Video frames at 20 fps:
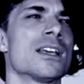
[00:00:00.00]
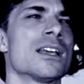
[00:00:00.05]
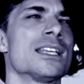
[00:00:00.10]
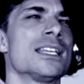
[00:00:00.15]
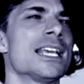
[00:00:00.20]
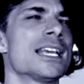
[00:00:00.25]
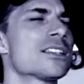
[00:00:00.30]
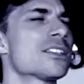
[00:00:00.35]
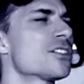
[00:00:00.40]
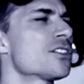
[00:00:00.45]

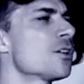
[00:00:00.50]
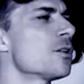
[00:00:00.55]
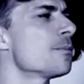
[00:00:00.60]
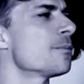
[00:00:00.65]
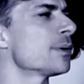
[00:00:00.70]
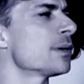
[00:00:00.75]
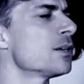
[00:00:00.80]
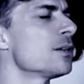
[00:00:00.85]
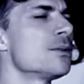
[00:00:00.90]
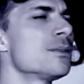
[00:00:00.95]
yet so
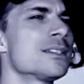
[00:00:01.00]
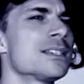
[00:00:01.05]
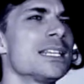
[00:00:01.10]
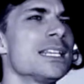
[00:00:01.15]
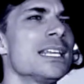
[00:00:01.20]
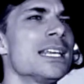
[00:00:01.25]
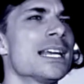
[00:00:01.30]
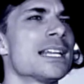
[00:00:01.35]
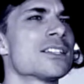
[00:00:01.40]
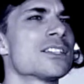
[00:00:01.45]

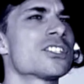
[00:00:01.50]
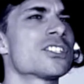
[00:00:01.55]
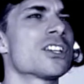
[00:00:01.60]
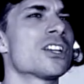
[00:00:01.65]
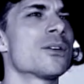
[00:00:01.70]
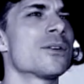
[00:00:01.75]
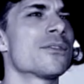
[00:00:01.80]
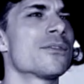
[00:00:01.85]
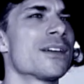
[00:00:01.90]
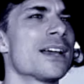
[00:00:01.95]
bluesy and
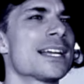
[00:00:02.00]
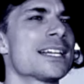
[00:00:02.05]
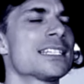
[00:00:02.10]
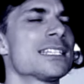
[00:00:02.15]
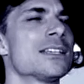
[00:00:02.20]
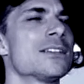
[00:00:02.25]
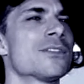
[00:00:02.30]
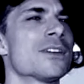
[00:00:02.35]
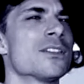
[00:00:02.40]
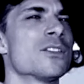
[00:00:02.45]
so
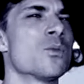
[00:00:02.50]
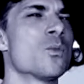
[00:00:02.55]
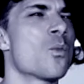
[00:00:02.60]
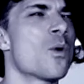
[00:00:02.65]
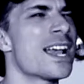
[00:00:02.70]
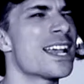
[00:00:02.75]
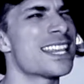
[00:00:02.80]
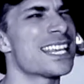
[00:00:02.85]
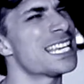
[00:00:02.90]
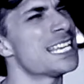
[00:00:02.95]
effective, and the
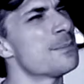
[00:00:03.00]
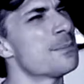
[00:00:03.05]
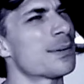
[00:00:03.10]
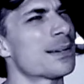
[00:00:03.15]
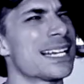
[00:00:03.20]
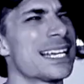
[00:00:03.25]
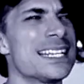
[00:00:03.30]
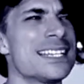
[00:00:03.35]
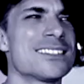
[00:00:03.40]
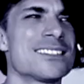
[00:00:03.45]
way that he
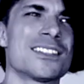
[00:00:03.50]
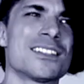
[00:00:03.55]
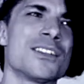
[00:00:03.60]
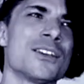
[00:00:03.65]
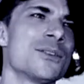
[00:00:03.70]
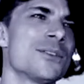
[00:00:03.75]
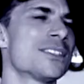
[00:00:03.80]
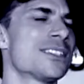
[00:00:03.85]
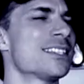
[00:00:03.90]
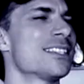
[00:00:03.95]
placed the
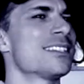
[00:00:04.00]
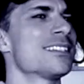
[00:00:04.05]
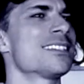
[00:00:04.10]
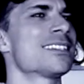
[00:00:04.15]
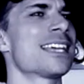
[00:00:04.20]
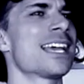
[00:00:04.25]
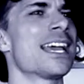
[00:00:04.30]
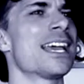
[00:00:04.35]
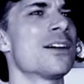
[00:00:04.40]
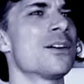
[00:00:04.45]
notes in the
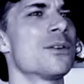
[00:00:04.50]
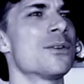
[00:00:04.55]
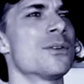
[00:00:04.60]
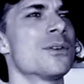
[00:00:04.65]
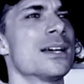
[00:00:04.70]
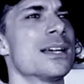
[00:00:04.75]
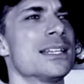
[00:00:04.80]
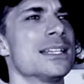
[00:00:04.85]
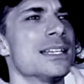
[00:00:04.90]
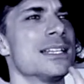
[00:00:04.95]
scale
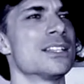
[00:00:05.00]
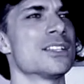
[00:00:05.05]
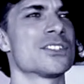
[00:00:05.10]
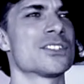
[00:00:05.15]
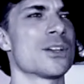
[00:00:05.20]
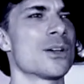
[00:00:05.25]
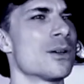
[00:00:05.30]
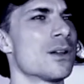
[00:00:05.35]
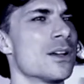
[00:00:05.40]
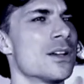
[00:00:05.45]
and in the
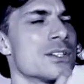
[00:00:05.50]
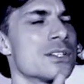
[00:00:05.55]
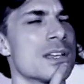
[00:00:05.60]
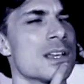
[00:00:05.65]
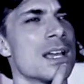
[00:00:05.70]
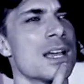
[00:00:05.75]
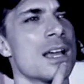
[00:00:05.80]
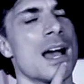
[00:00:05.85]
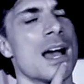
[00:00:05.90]
solos